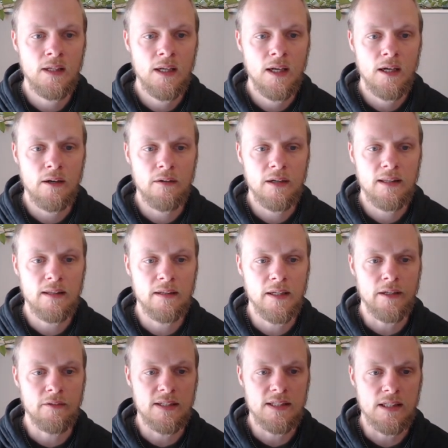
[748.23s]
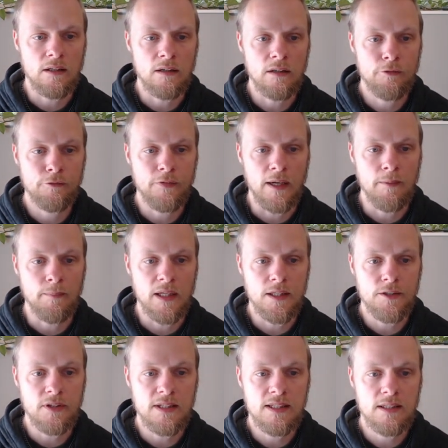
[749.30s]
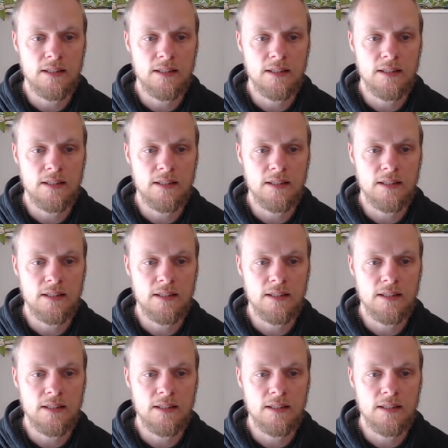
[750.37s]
All right, and here is our phi matrix.